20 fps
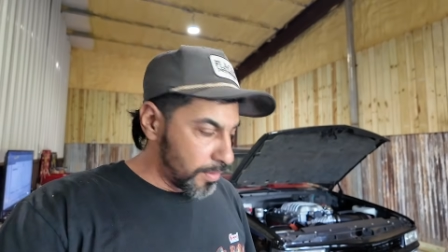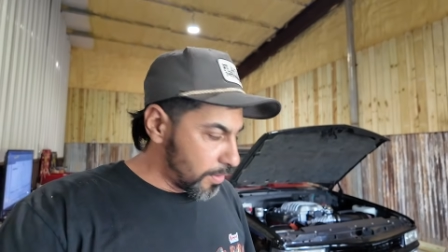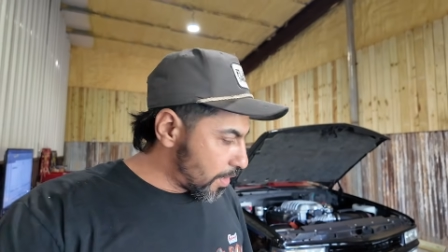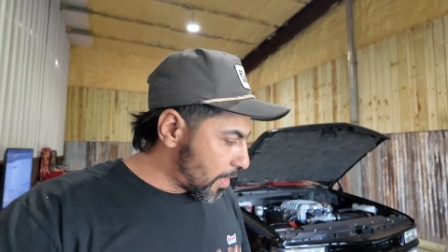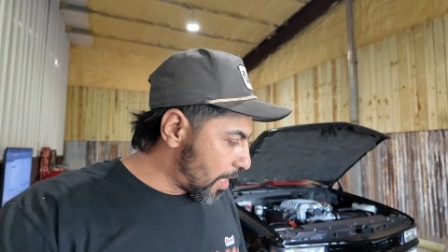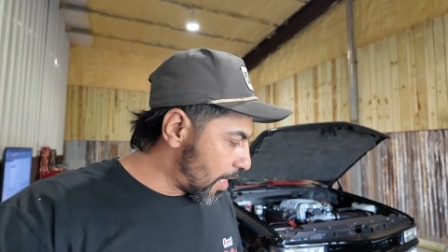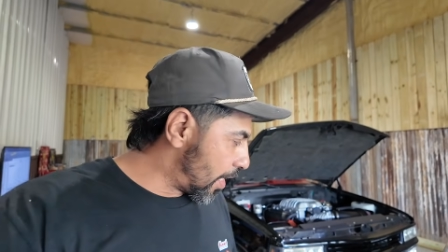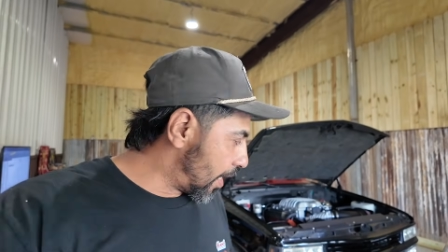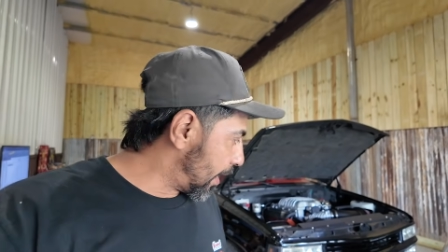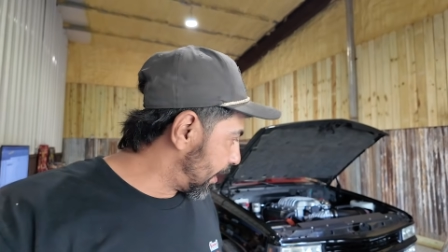
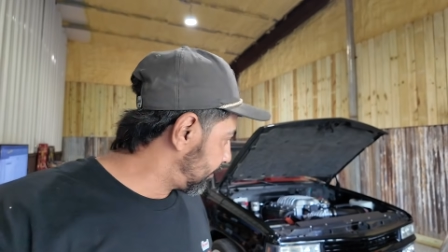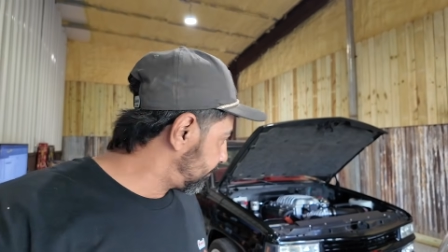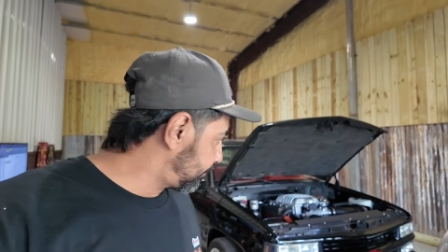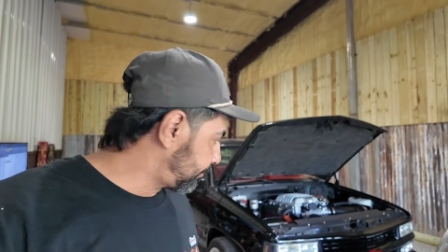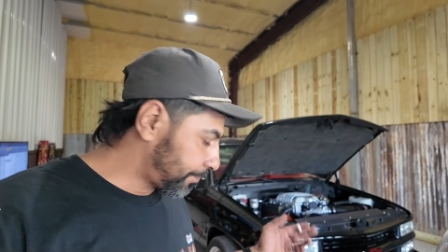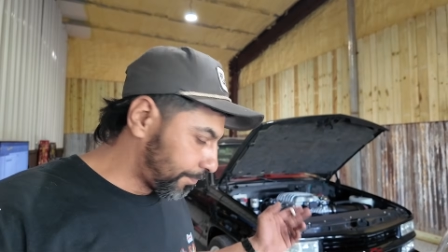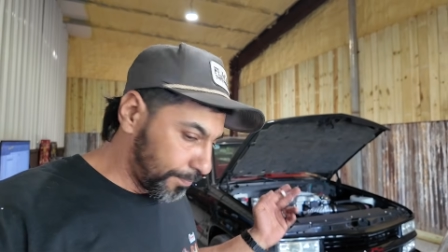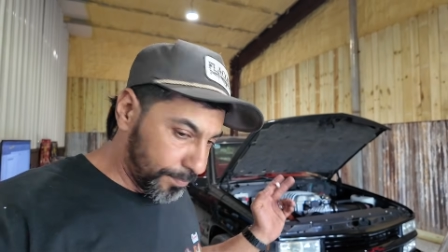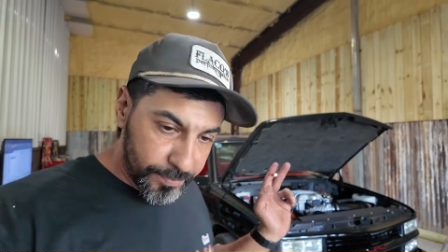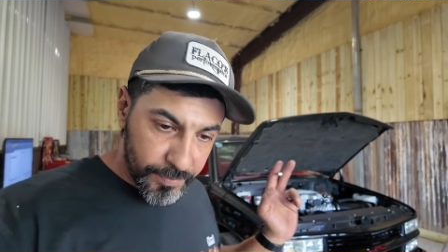All right,
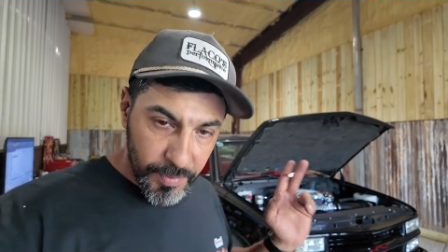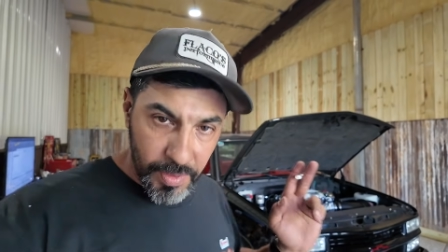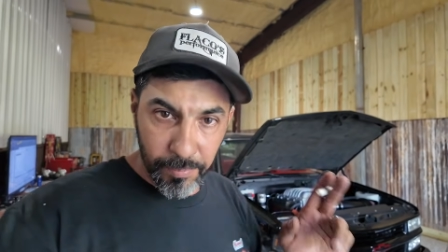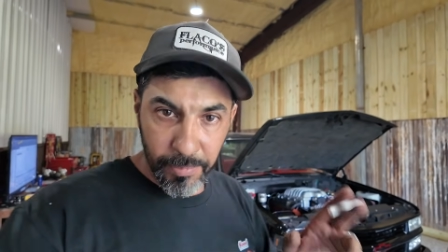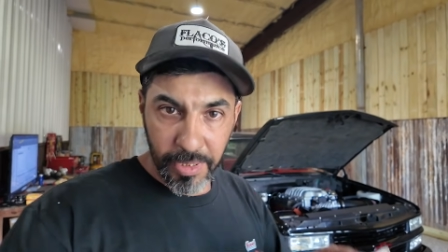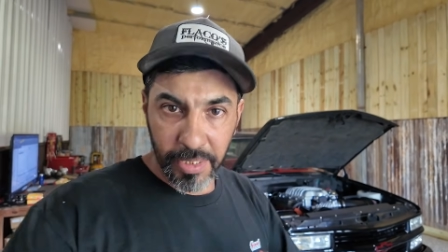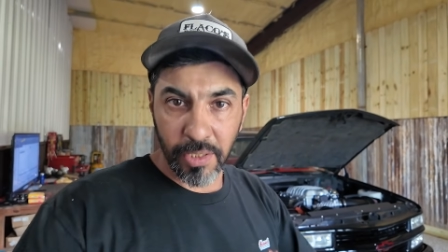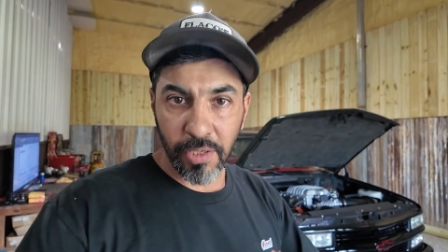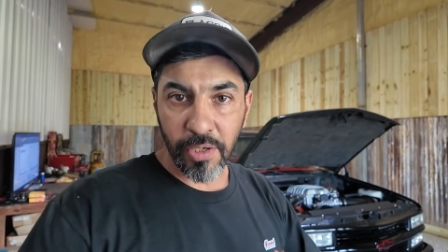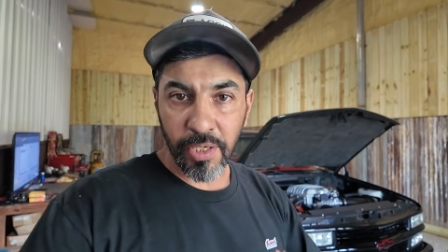I'm
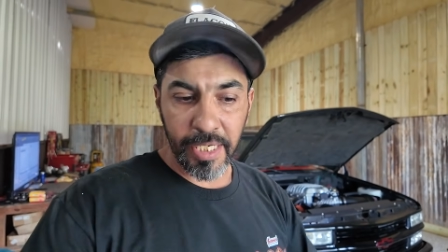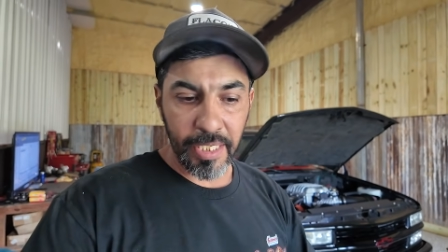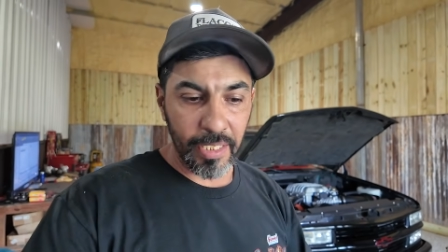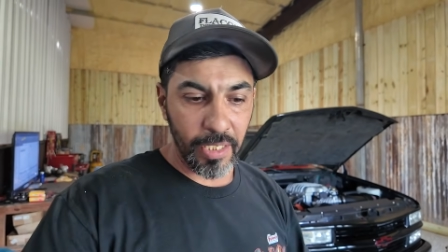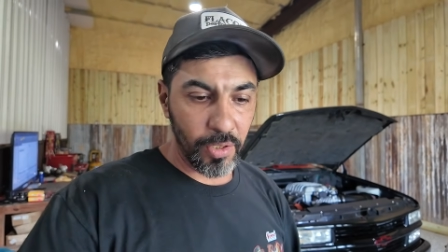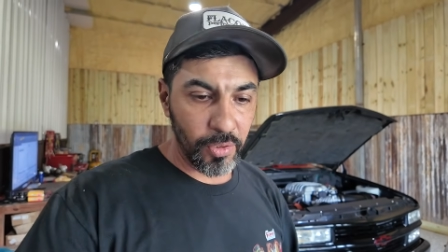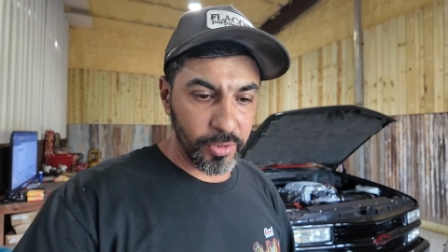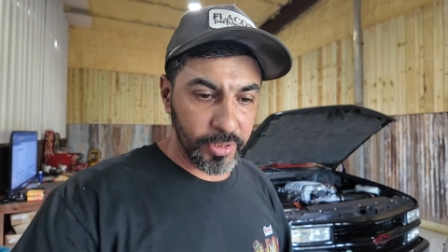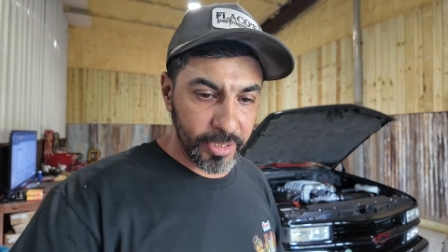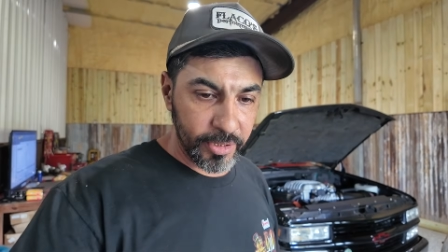gonna go ahead and
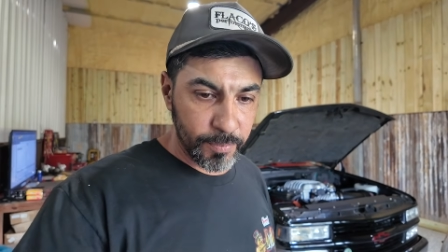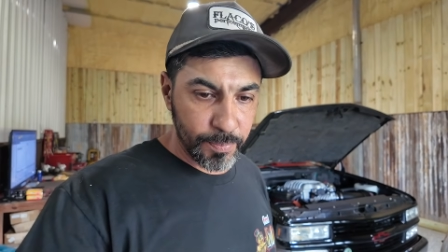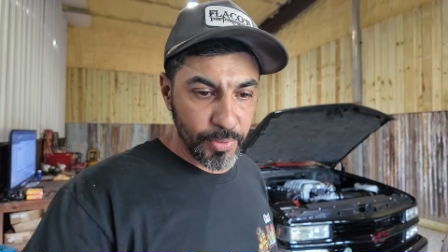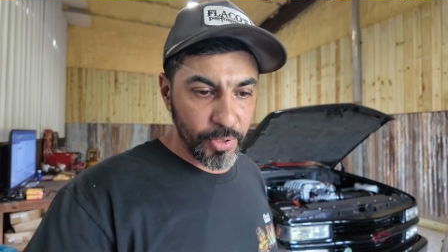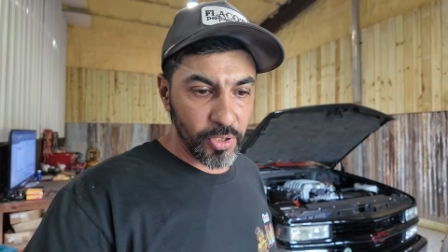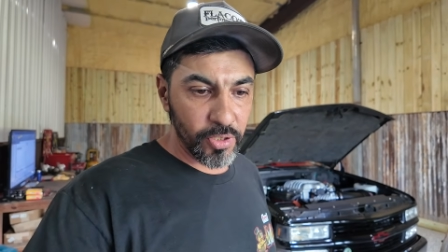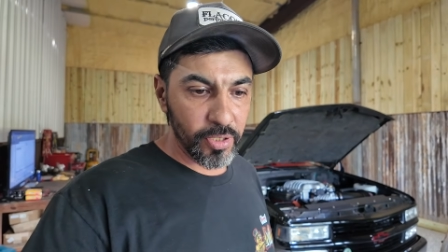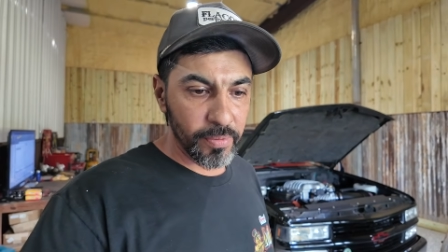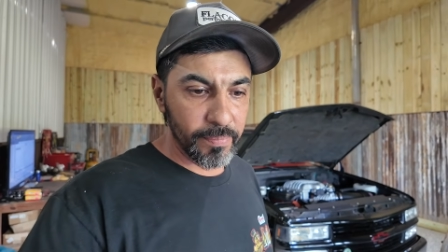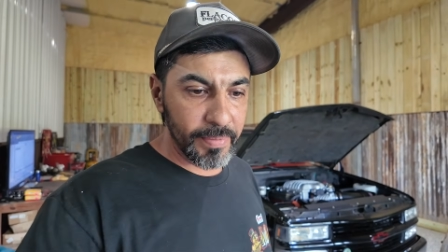load this
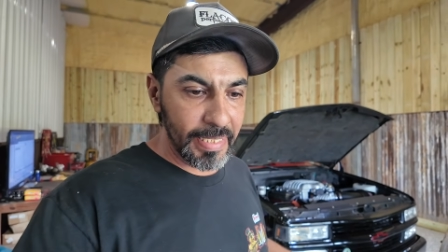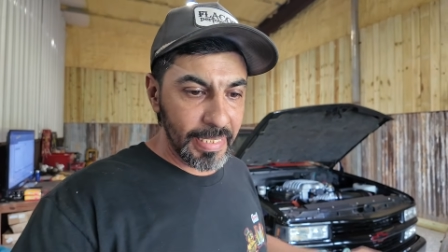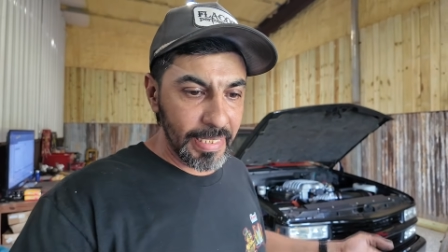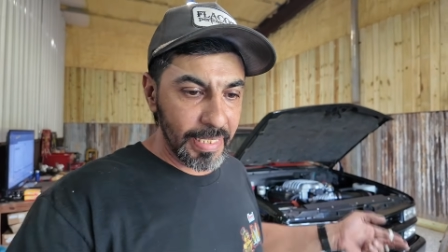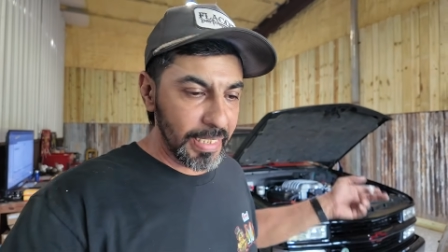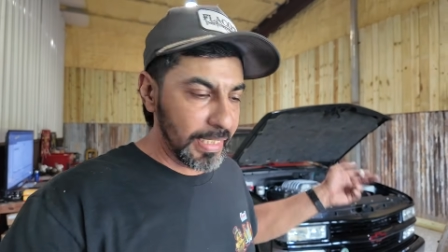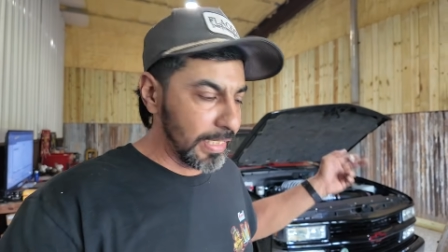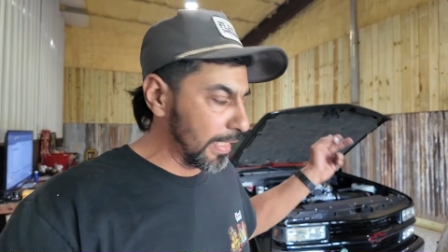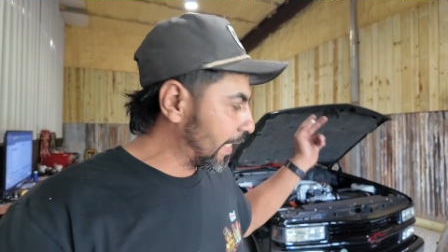program in,